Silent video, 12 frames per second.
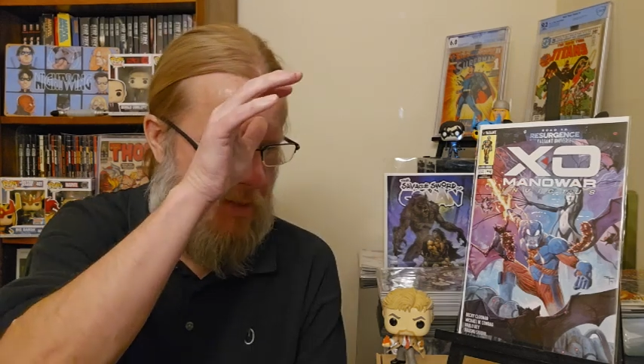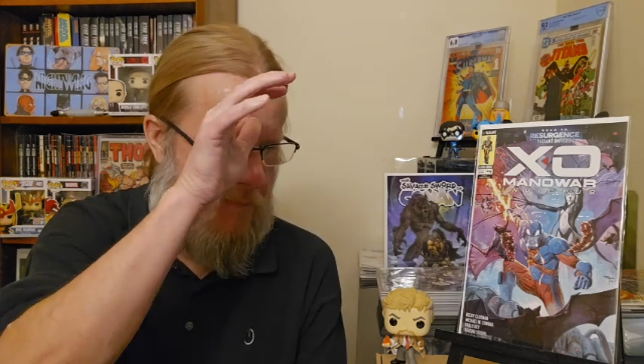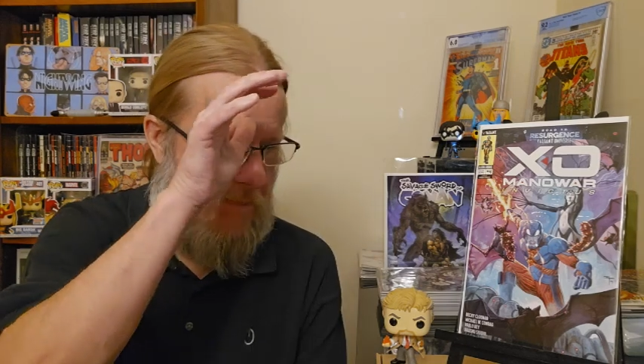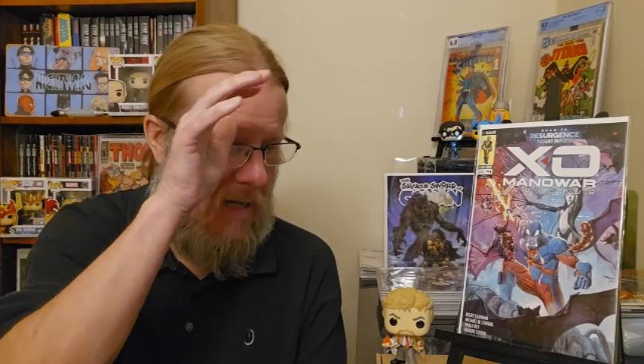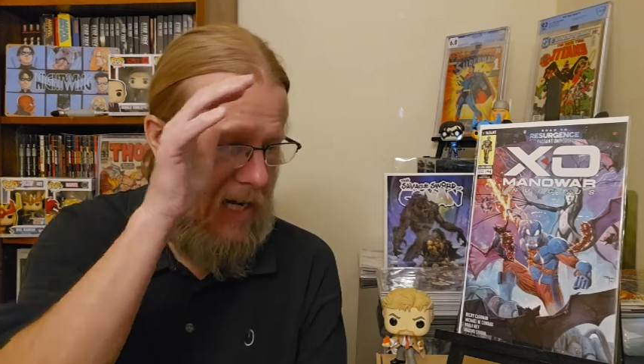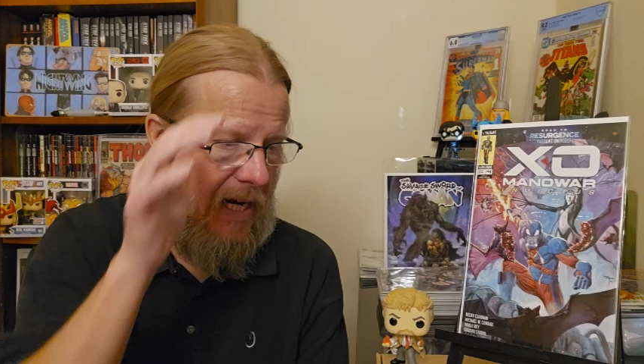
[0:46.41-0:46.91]

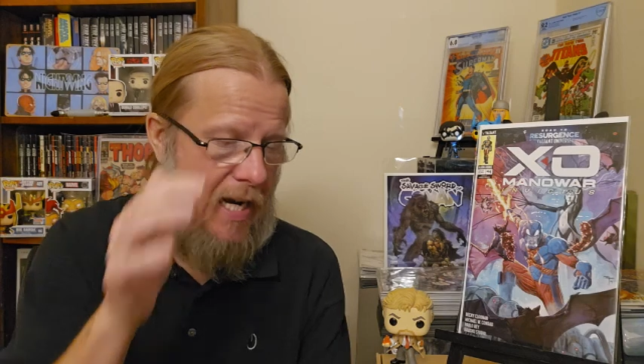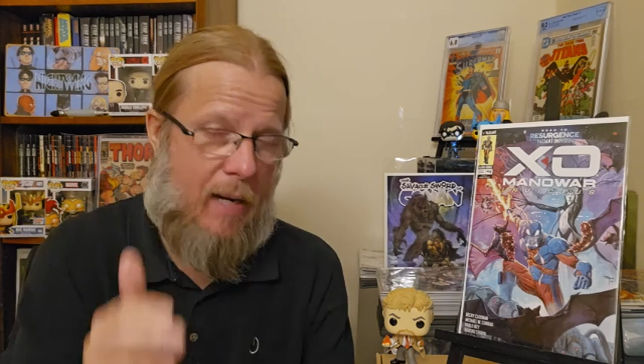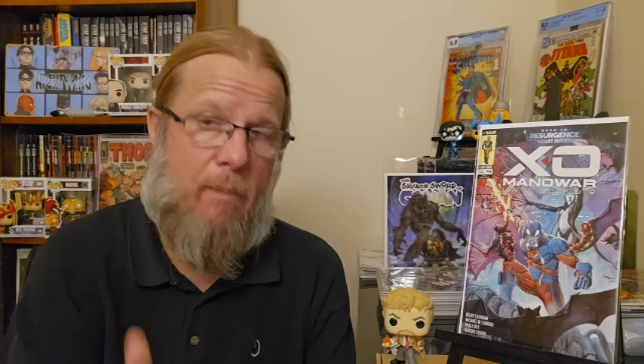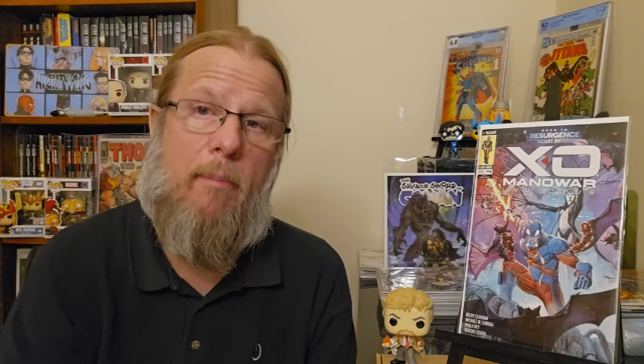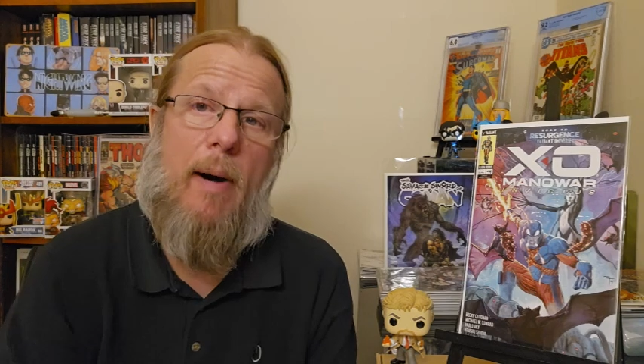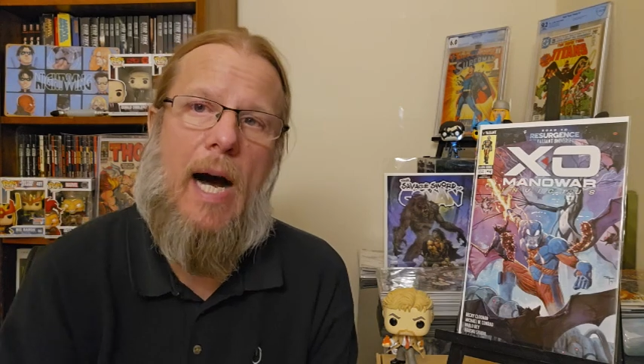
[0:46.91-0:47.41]
by
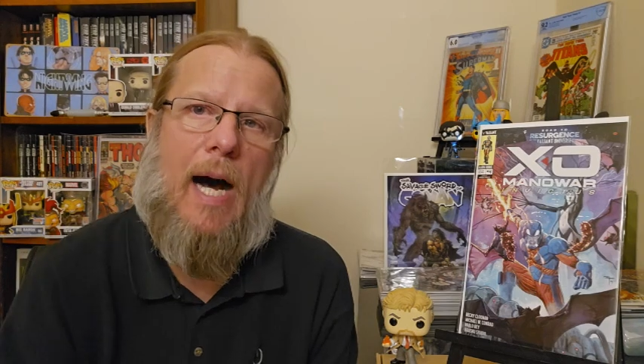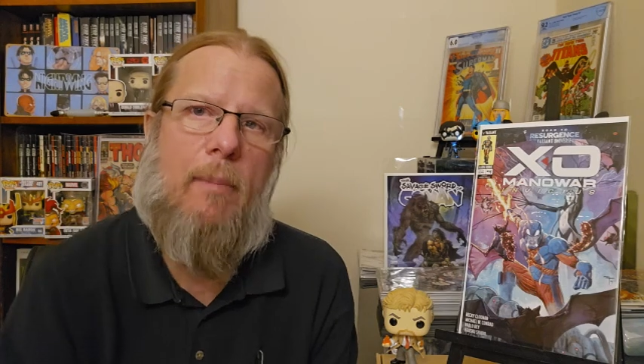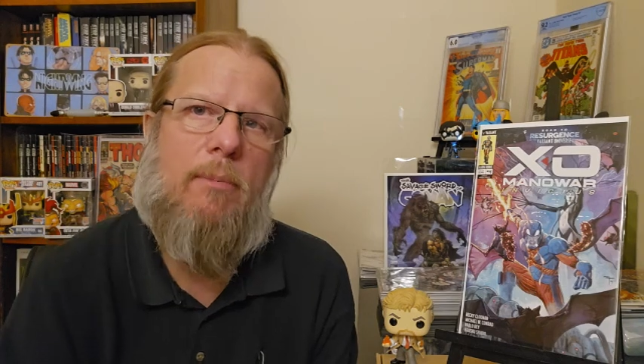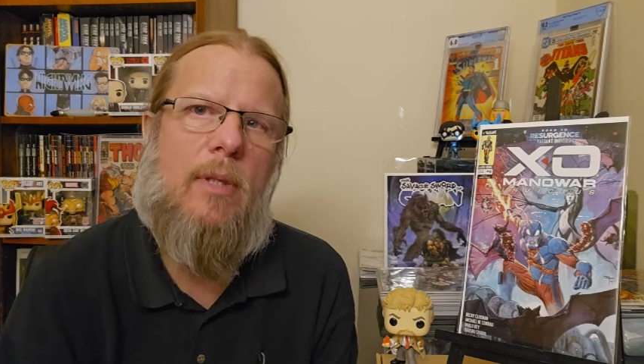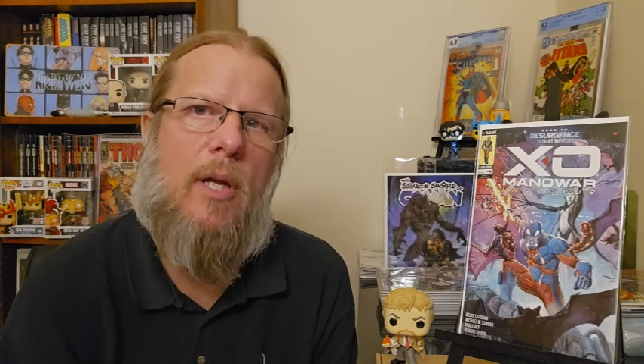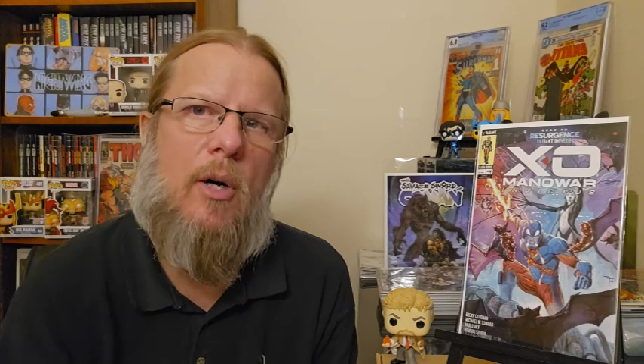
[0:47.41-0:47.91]

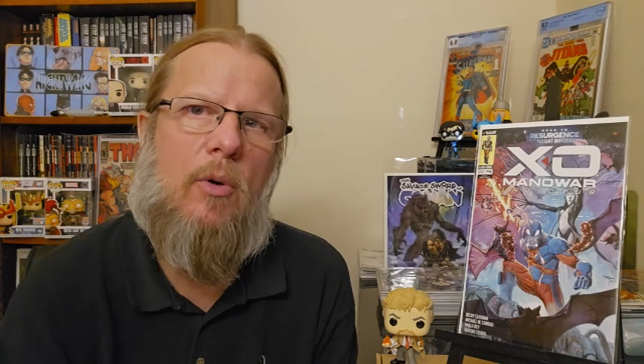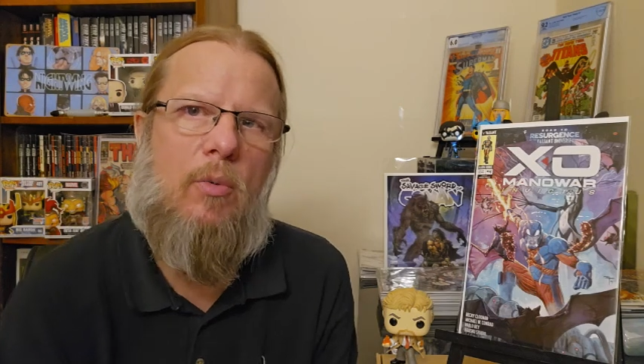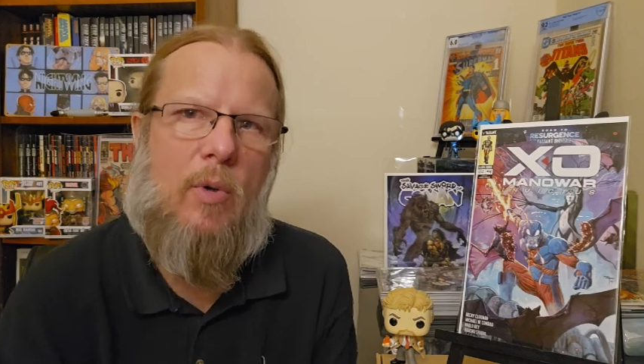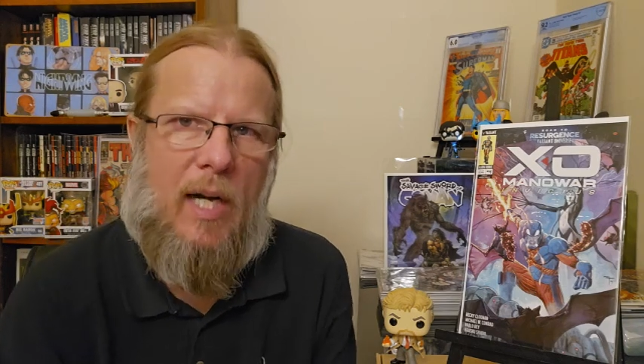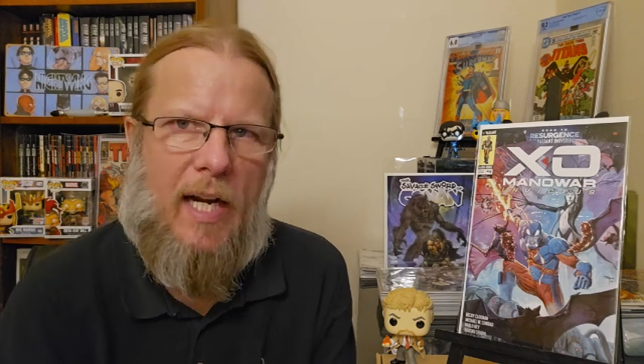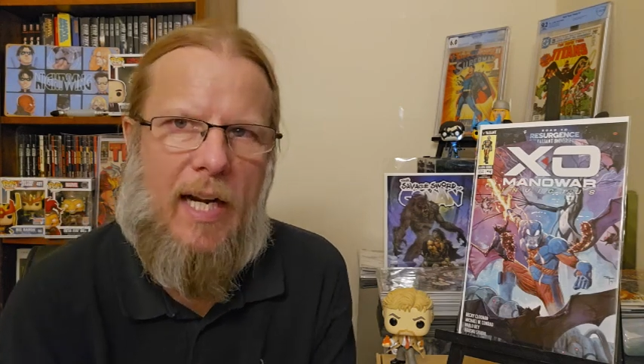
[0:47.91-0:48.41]
Pablo
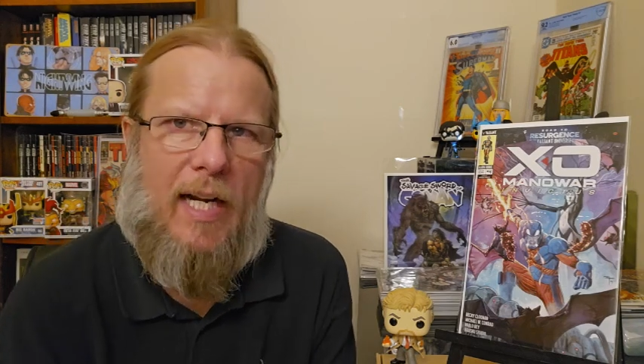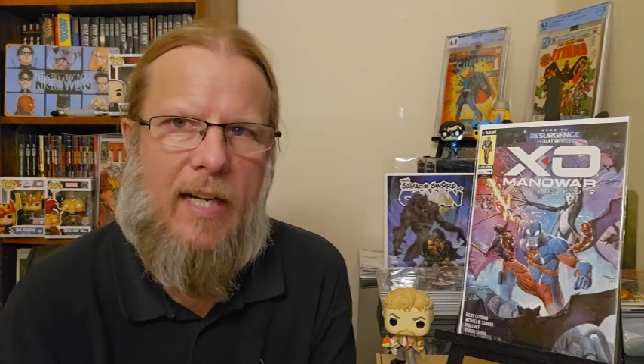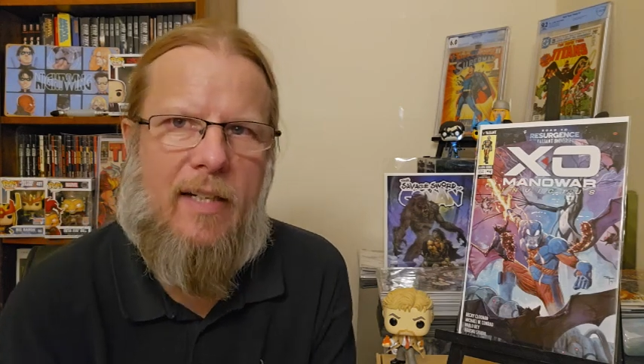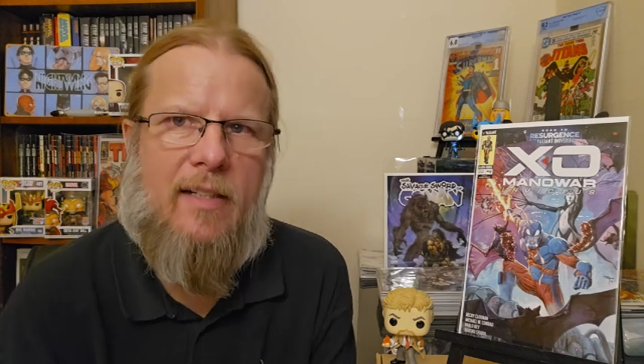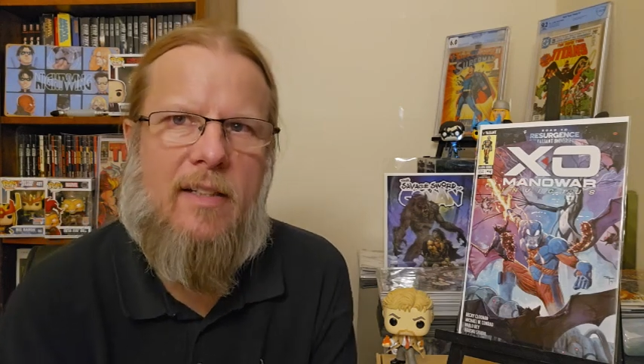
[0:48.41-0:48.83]
Ray.